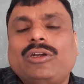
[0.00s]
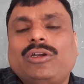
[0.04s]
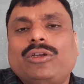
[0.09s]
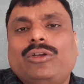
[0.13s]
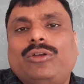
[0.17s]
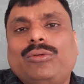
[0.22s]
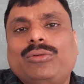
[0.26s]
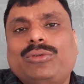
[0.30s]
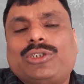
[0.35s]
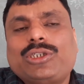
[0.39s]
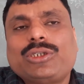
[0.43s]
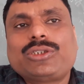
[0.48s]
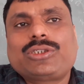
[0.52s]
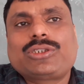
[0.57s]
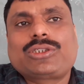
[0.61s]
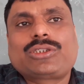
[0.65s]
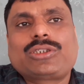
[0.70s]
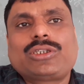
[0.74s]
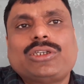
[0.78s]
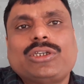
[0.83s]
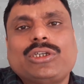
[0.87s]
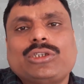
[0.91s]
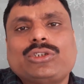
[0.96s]
to
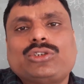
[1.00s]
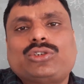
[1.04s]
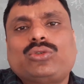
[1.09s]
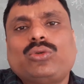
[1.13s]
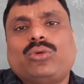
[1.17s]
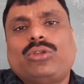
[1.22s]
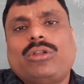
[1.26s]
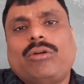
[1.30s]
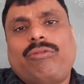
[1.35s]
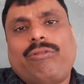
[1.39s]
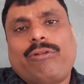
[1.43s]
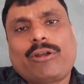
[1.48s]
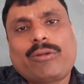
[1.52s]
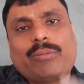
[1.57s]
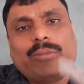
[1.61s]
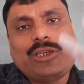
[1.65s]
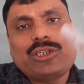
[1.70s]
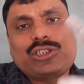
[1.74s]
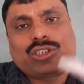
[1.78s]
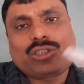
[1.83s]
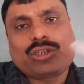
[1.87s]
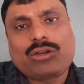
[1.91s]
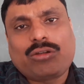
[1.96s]
just show the
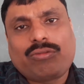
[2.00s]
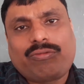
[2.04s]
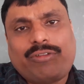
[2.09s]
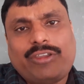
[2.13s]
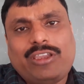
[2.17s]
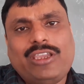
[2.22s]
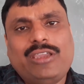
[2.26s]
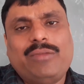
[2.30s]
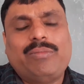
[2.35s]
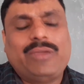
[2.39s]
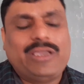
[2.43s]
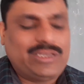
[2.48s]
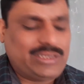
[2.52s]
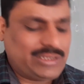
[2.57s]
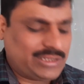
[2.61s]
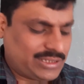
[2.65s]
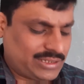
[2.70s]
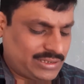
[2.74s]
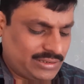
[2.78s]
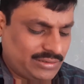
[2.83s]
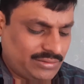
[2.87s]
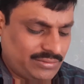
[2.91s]
formation of image.